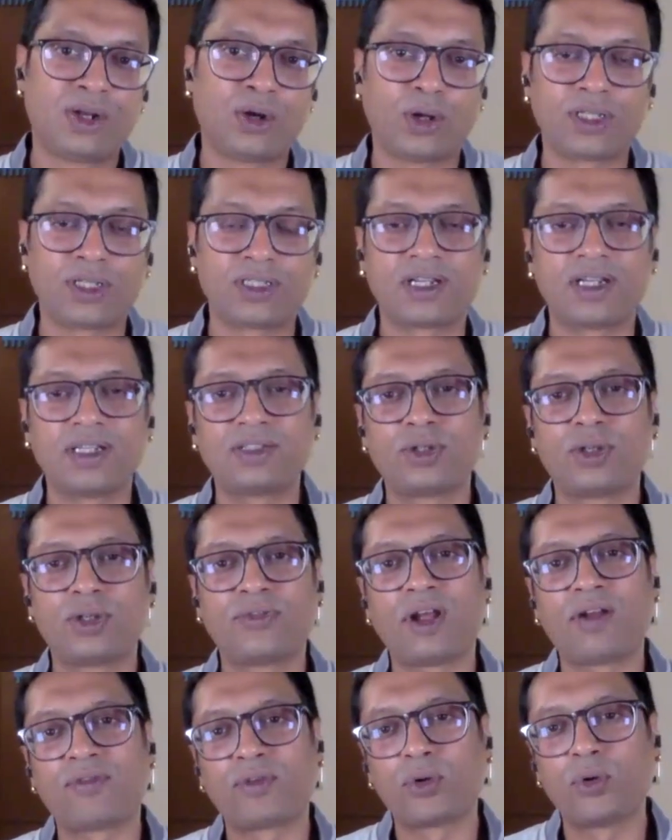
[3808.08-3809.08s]
noise, right? So
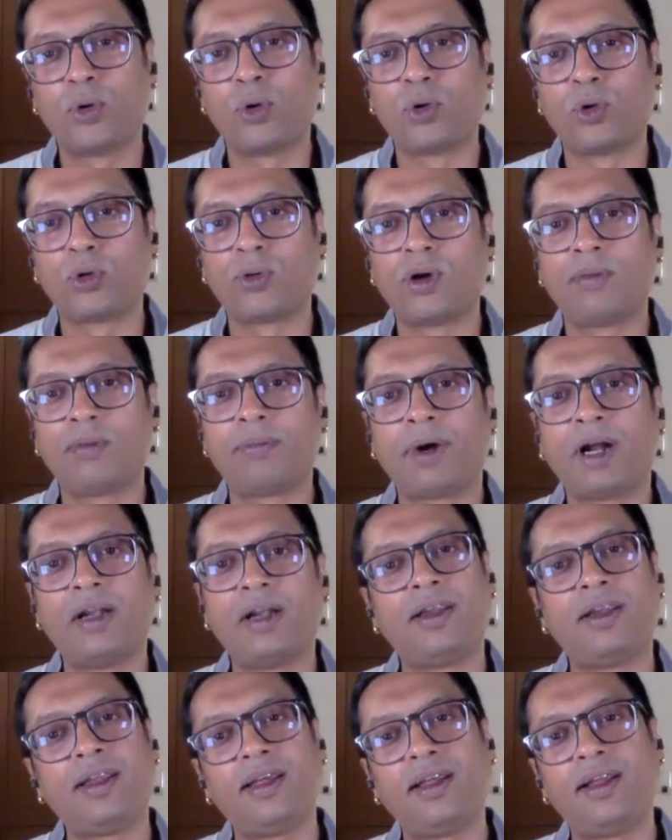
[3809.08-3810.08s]
if you have to go to a
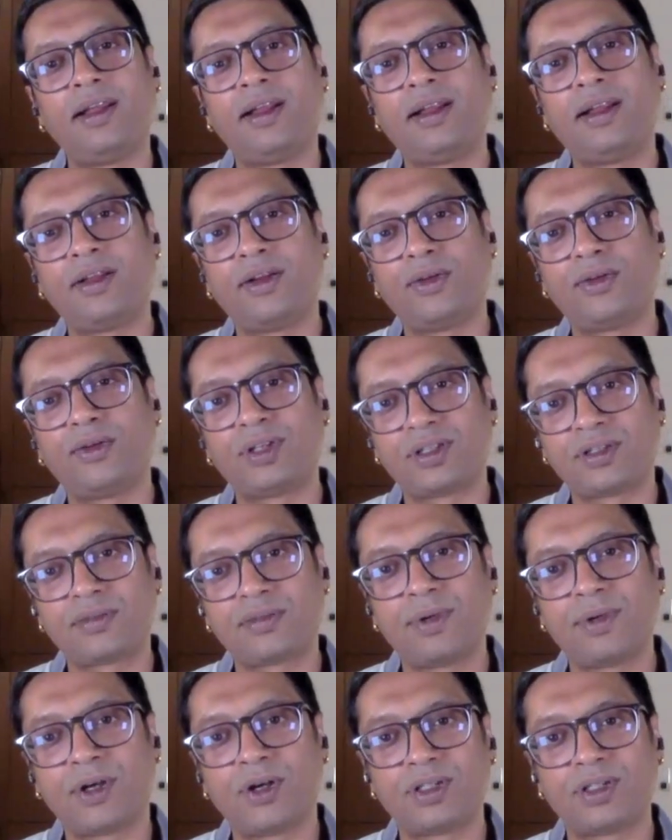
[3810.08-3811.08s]
party,
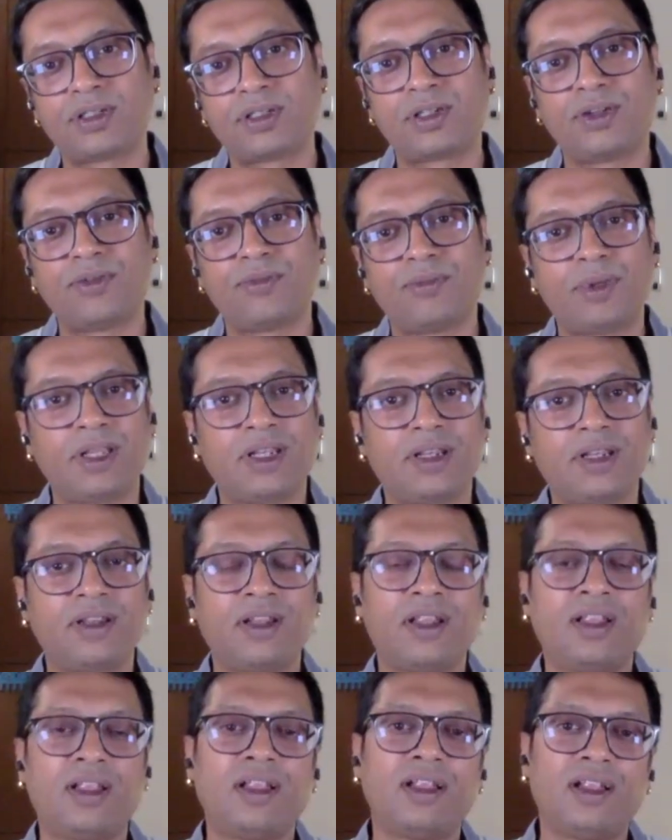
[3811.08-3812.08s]
just because you've been
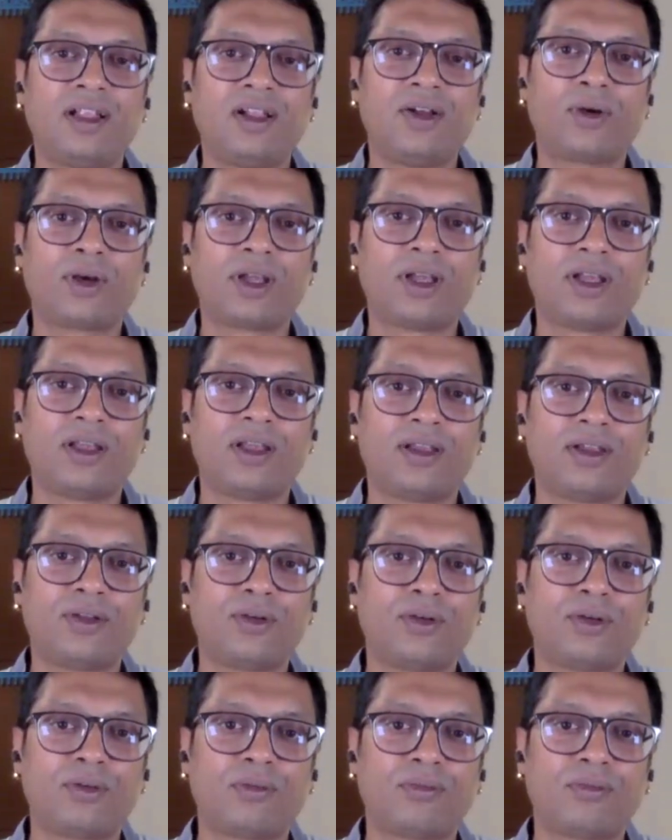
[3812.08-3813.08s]
okay,